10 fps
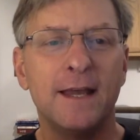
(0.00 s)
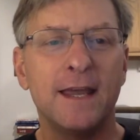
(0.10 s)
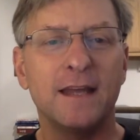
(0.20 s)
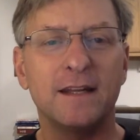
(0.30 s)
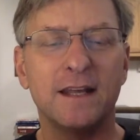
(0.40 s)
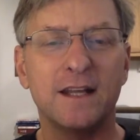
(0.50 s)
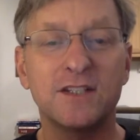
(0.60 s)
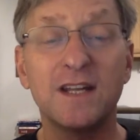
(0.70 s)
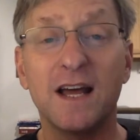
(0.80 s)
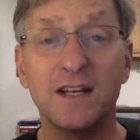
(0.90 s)
And
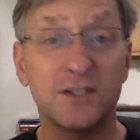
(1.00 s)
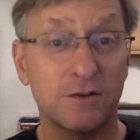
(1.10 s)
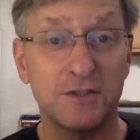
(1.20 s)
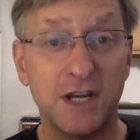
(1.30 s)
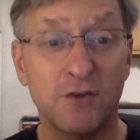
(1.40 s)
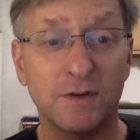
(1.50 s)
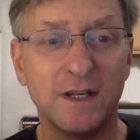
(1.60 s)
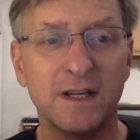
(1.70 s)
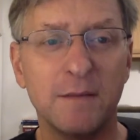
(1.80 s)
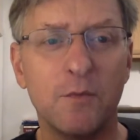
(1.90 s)
it's not so
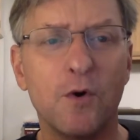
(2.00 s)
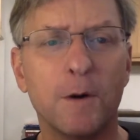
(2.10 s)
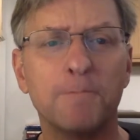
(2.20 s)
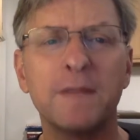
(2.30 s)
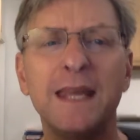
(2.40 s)
secret anymore.